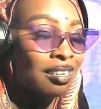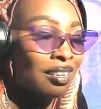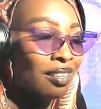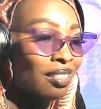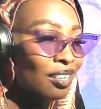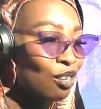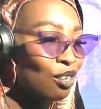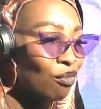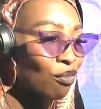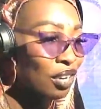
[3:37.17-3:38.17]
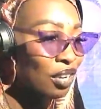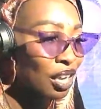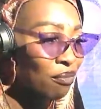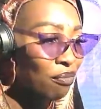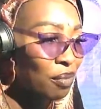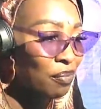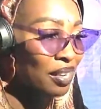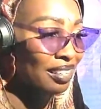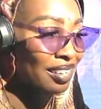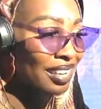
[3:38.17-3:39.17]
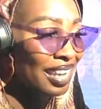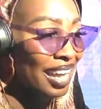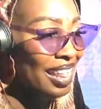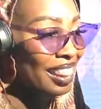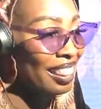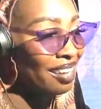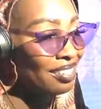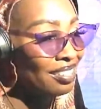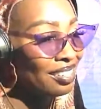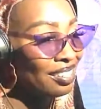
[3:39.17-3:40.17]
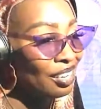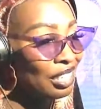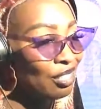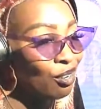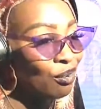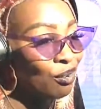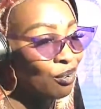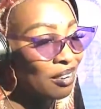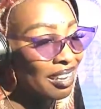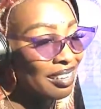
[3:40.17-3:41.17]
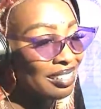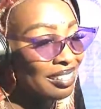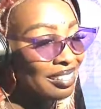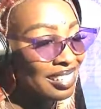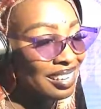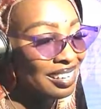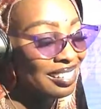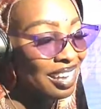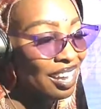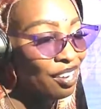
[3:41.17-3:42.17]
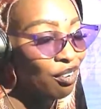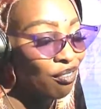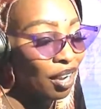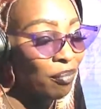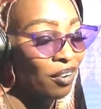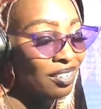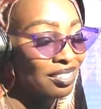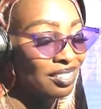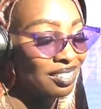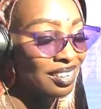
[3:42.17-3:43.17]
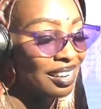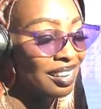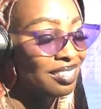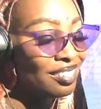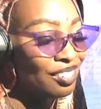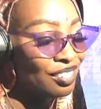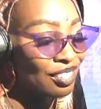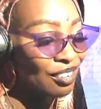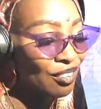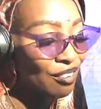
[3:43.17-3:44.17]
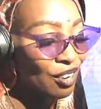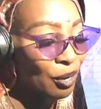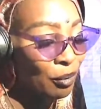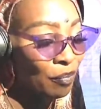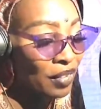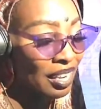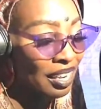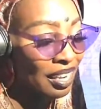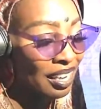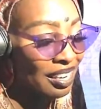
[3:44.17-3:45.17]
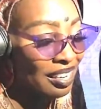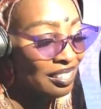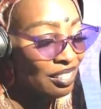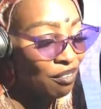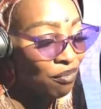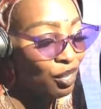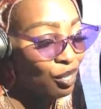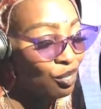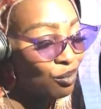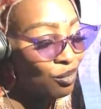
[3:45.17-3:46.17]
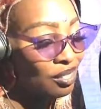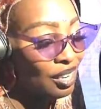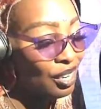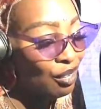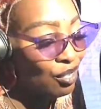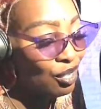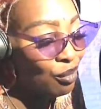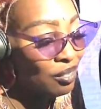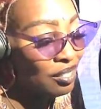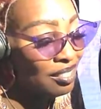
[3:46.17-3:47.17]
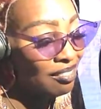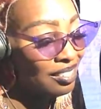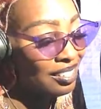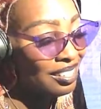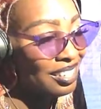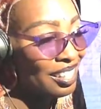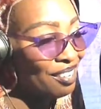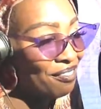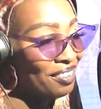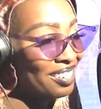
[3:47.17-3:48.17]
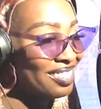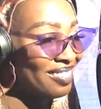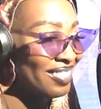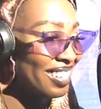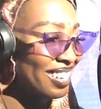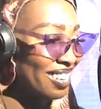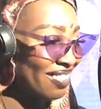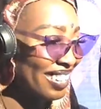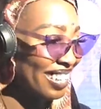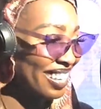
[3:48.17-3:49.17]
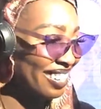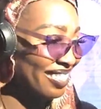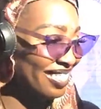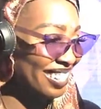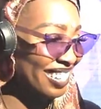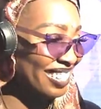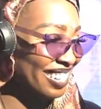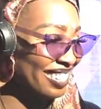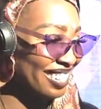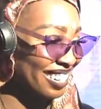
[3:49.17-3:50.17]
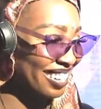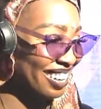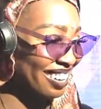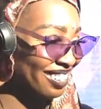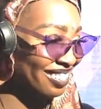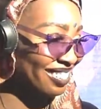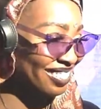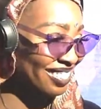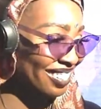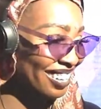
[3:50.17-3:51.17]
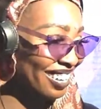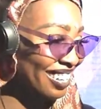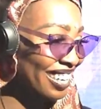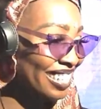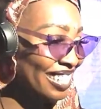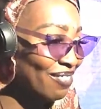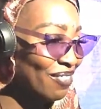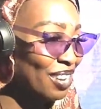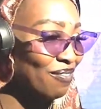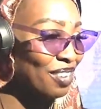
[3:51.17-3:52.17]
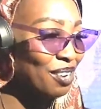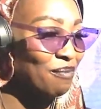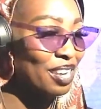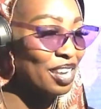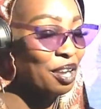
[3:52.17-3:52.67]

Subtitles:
the divine feminine. And that is Ogun essence in its higher vibration, just so you know. It is the 5th Tuesday of summer solstice and the first one of Leo season. Yeah, so y'all can expect me to be